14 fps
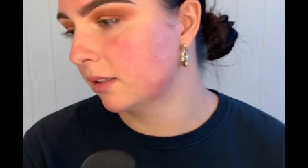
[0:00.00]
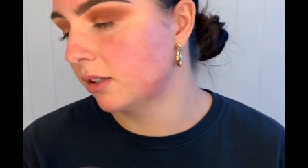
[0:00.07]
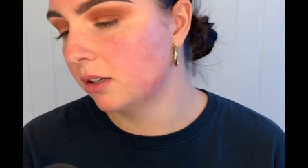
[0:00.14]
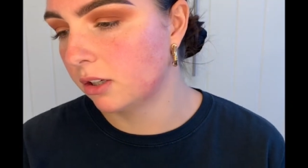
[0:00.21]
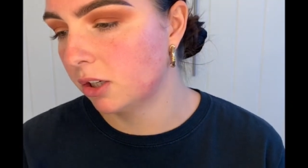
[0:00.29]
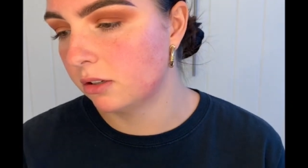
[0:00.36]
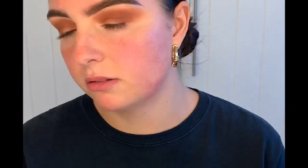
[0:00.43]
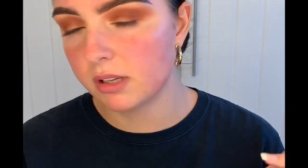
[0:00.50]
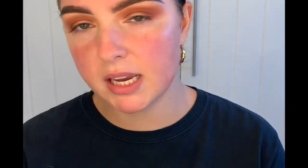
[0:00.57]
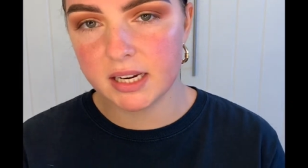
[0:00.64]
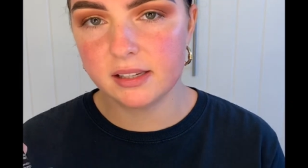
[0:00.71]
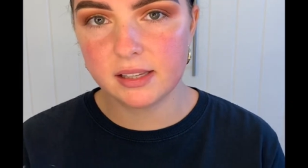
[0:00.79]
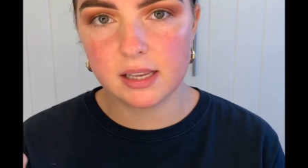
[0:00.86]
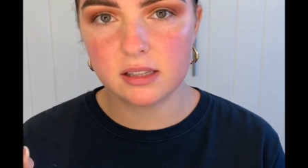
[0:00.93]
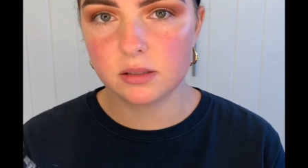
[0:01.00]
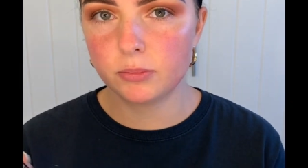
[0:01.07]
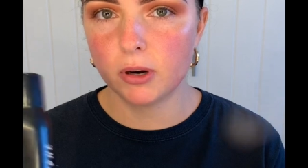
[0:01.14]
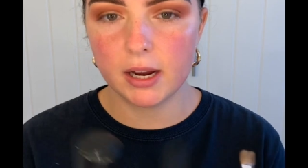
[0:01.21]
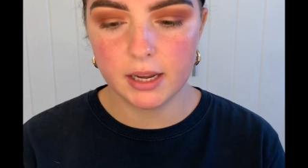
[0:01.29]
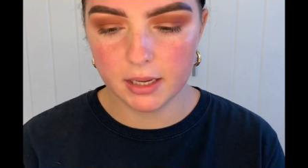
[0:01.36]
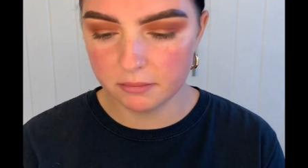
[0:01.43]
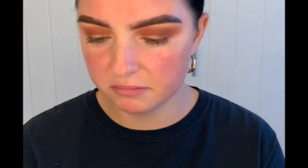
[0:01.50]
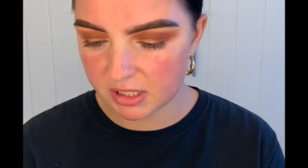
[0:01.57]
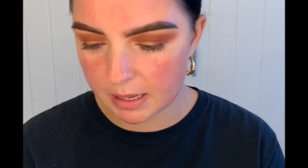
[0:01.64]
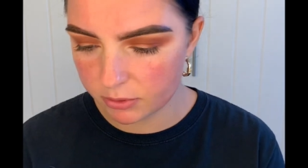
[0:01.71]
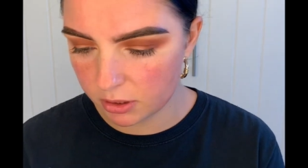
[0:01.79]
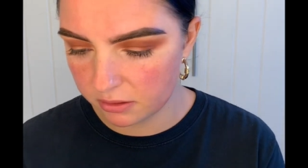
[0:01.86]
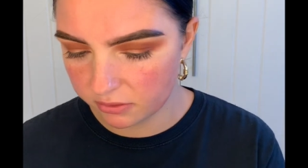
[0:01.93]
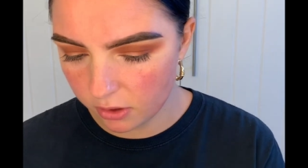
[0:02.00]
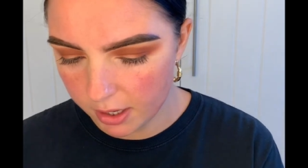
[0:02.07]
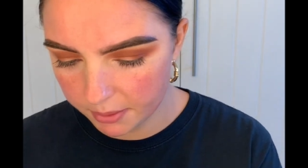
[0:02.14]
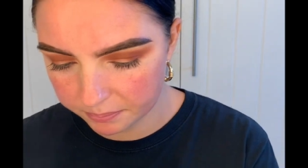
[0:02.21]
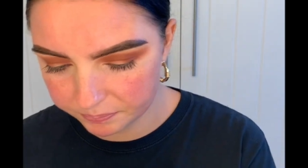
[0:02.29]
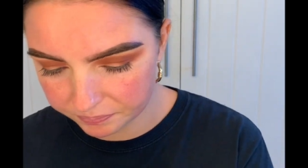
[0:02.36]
You can use any setting spray, it's absolutely fine.